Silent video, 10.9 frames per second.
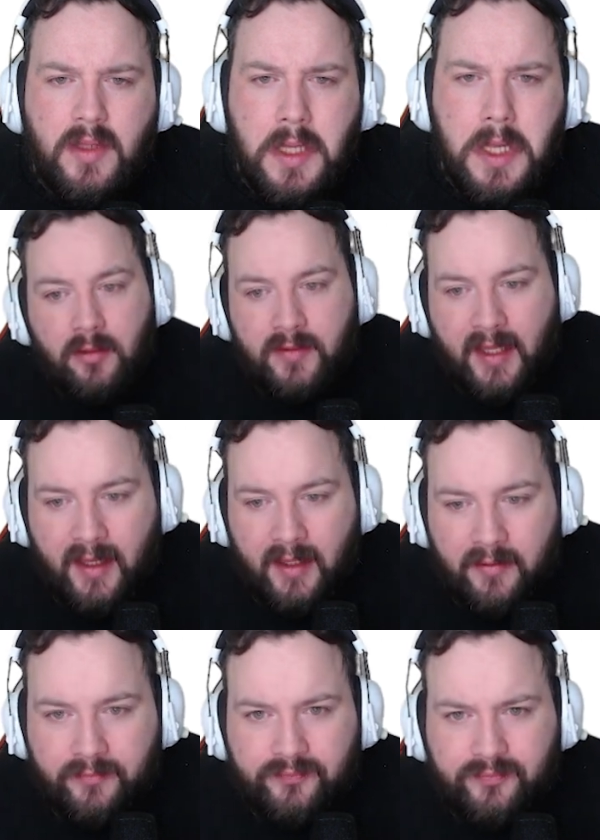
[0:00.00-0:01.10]
Let's go
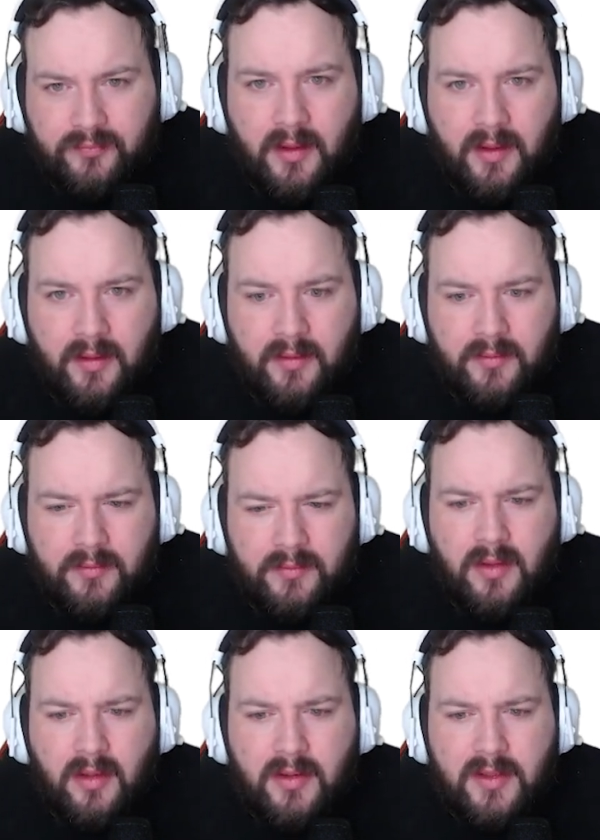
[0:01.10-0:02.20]
ten. Yeah,
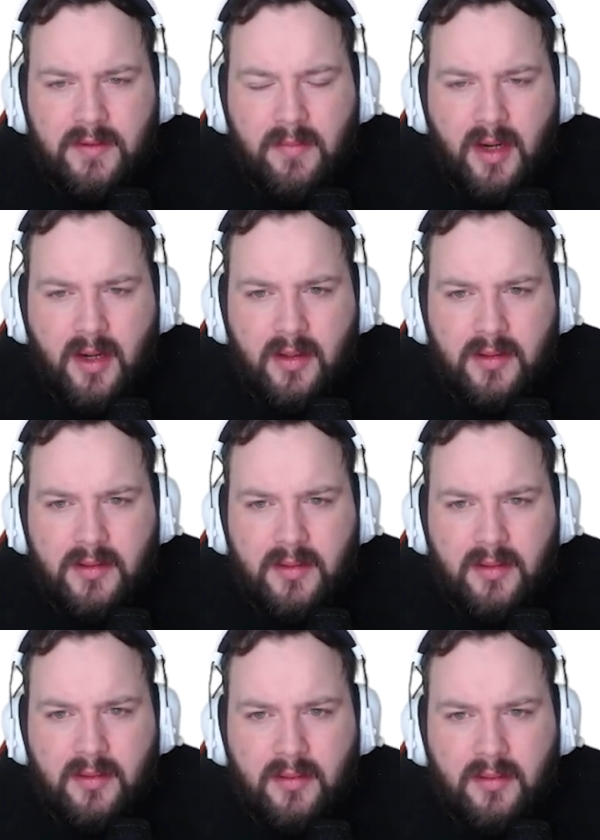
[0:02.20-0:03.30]
not the
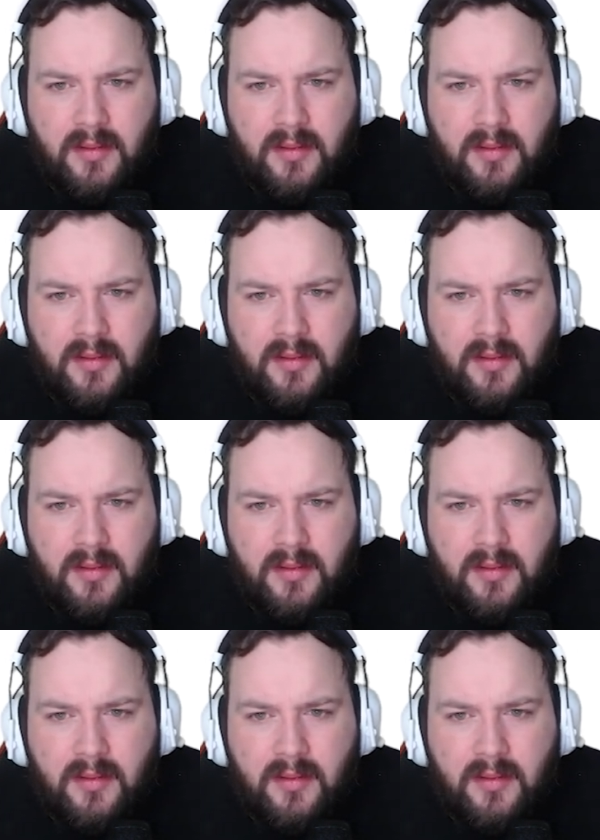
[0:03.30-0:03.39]
smartest.